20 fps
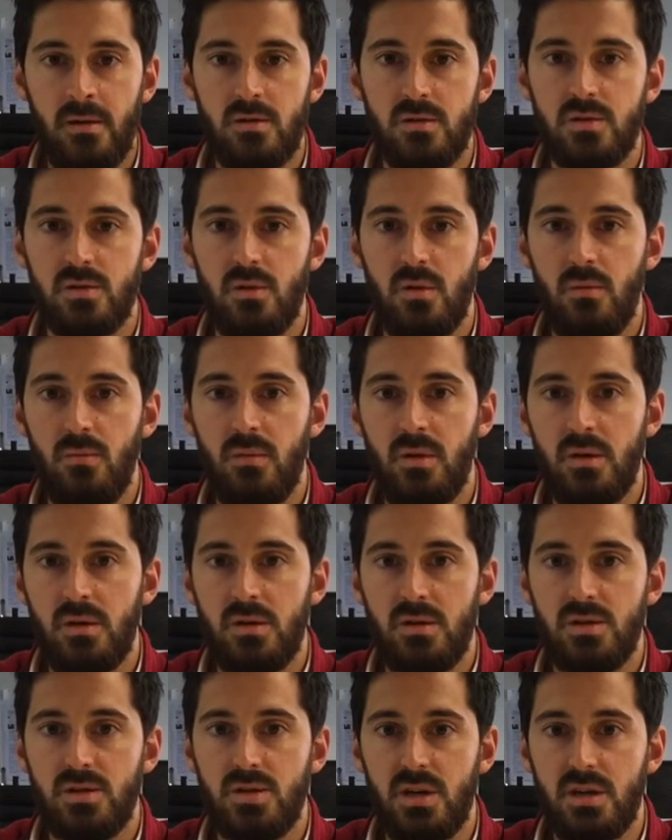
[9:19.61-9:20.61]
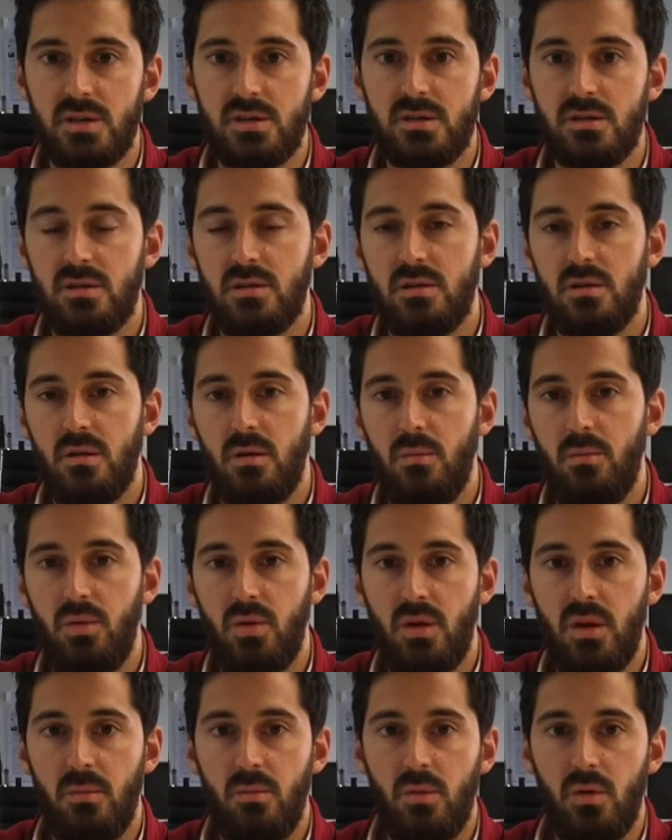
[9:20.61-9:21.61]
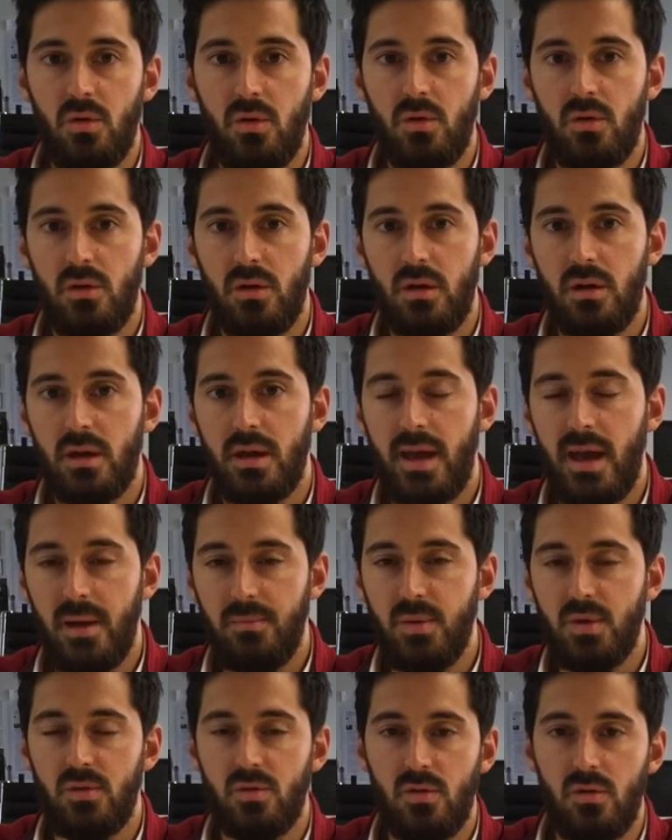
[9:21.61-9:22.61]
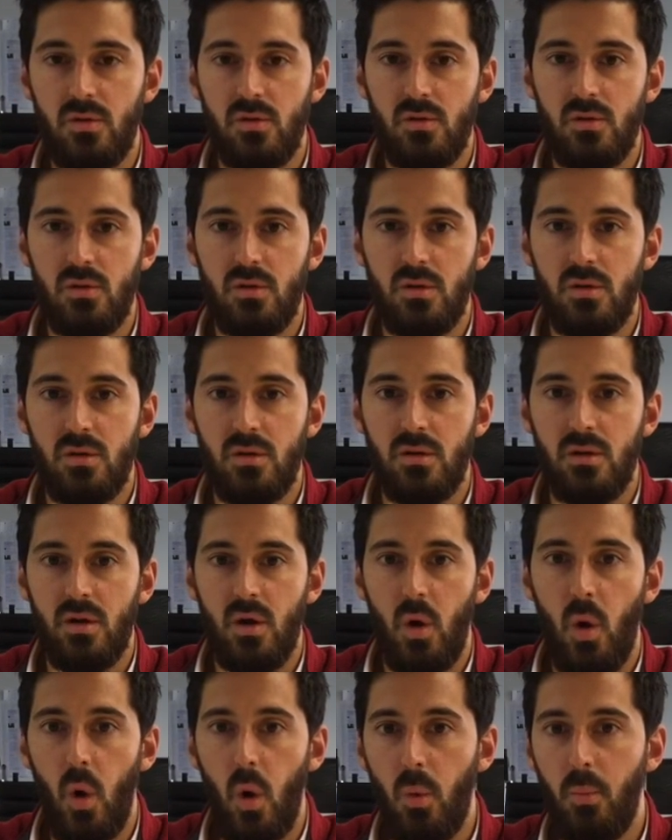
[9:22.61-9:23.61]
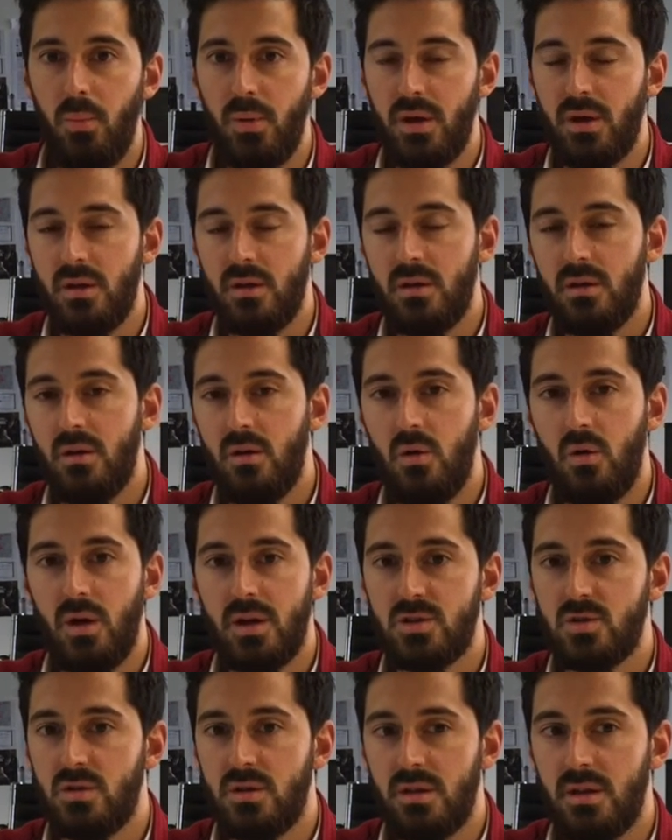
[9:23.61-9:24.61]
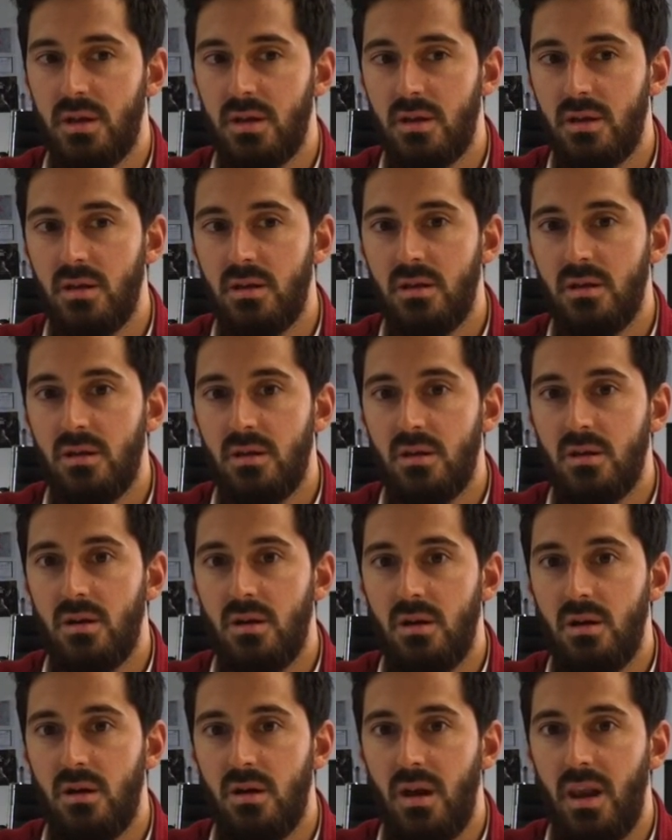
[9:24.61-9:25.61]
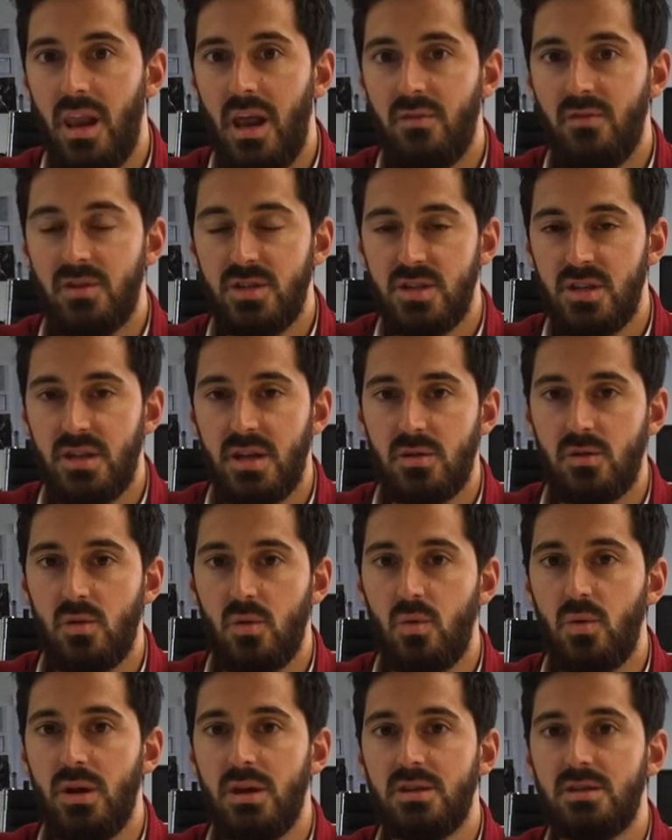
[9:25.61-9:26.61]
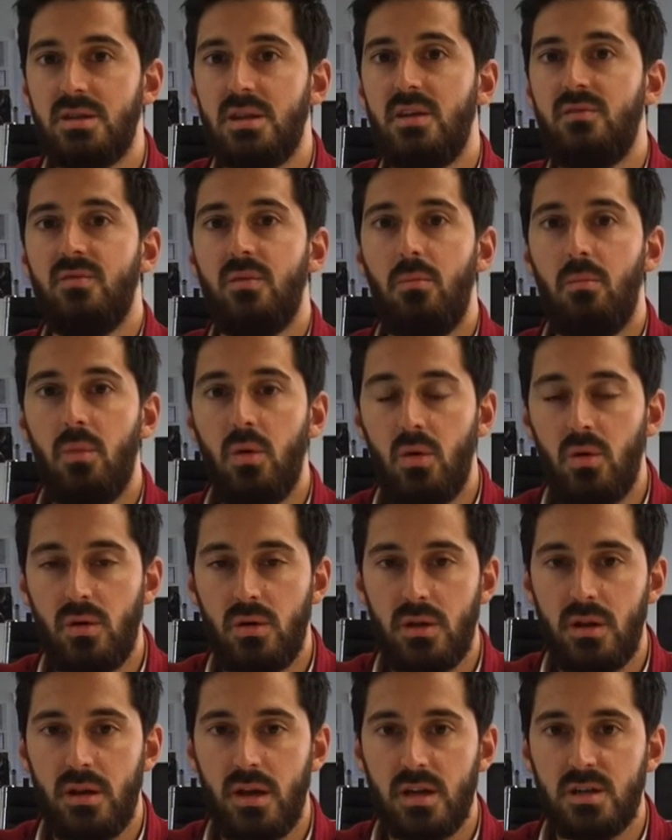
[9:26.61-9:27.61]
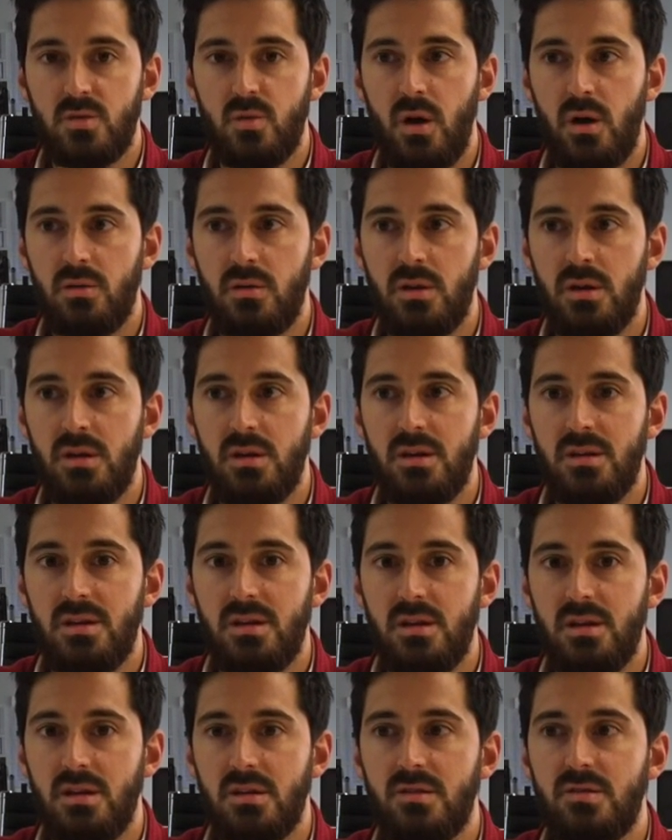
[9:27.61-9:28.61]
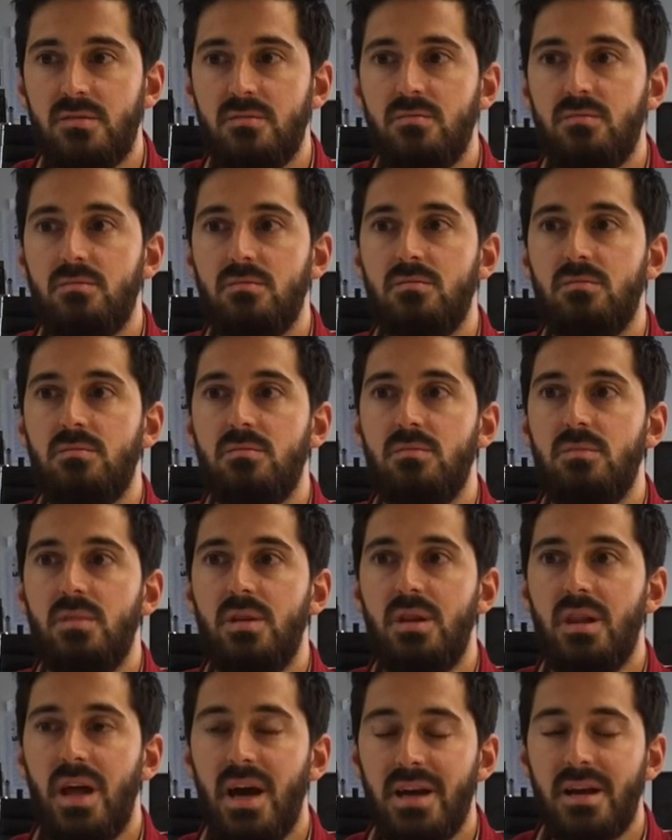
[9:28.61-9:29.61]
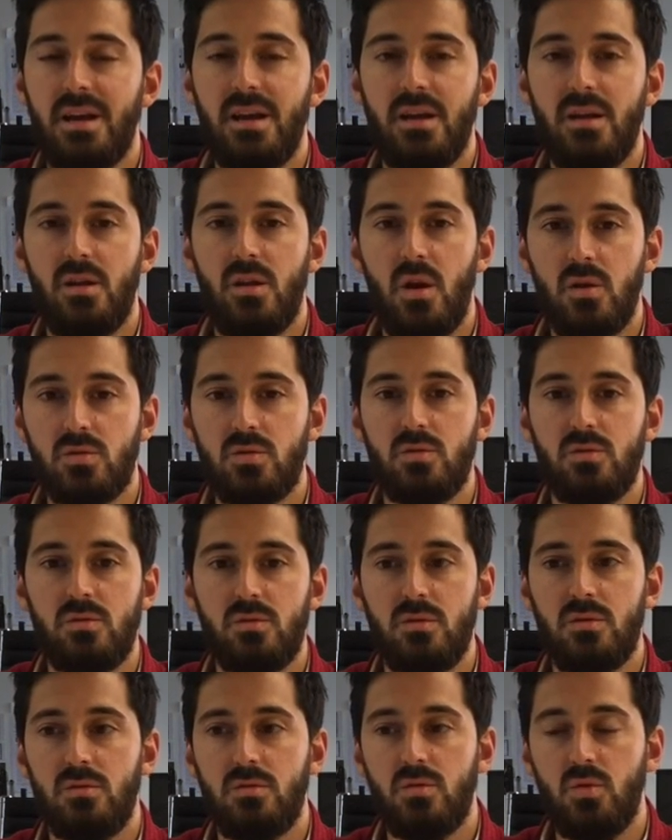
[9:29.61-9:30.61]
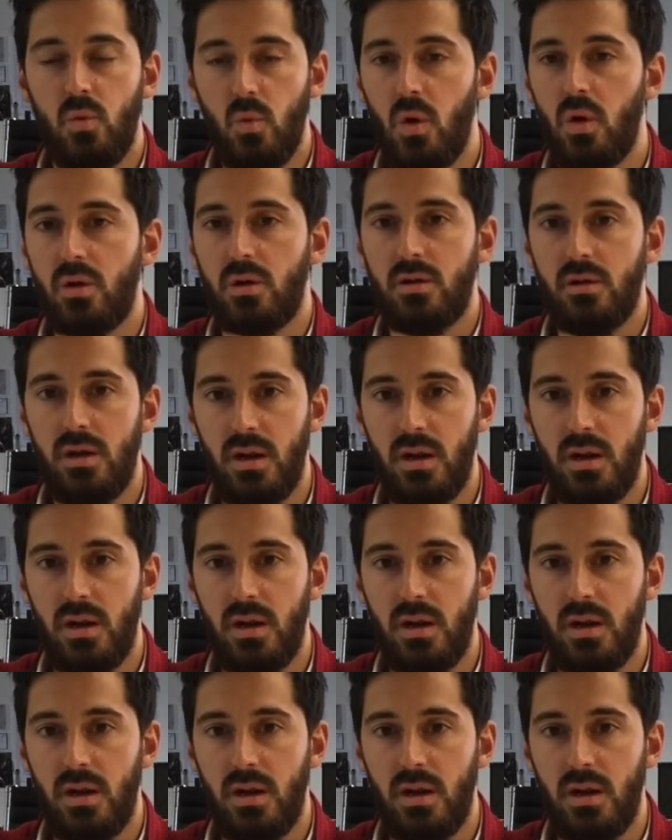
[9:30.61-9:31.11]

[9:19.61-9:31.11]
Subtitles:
So just burning more capital, hoping or actually leveraging that to raise even more in the next round, is likely not to work